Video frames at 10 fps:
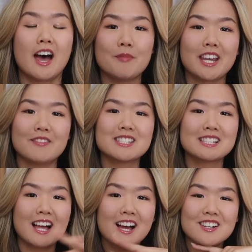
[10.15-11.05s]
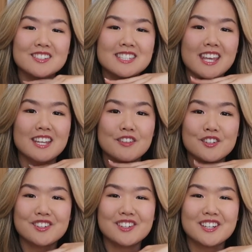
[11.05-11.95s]
My name is Clouds, and if
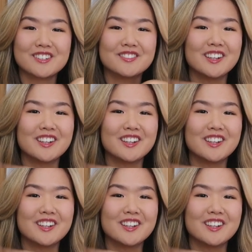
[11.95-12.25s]
you're new here,